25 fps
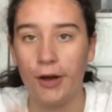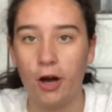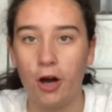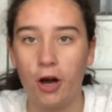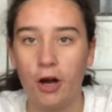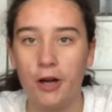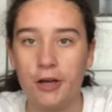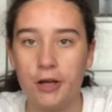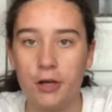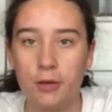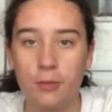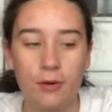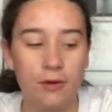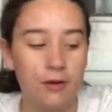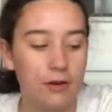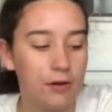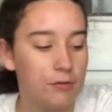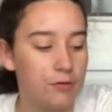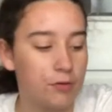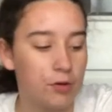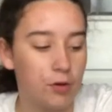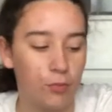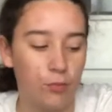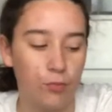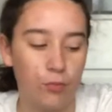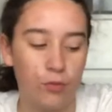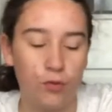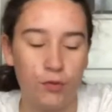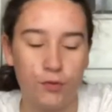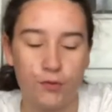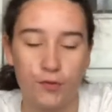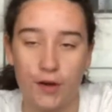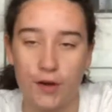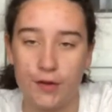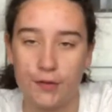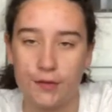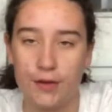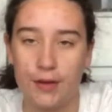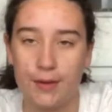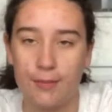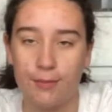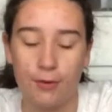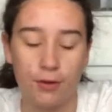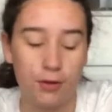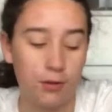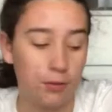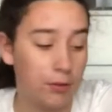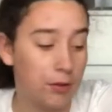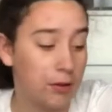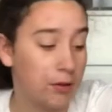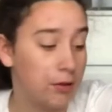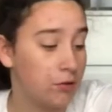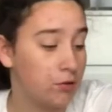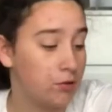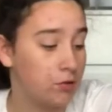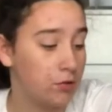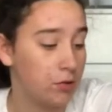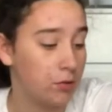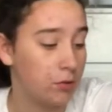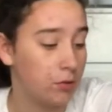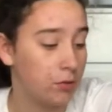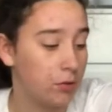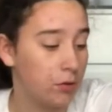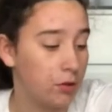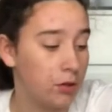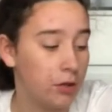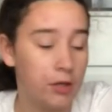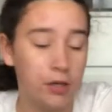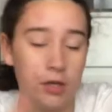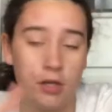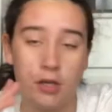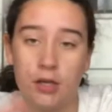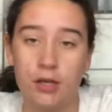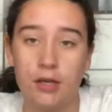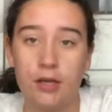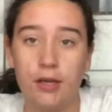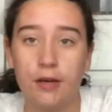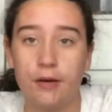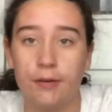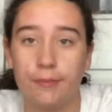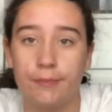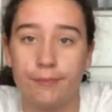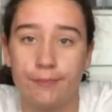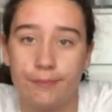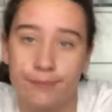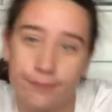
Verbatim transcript: height or whatever. I'm 5'8 by the way, so yeah.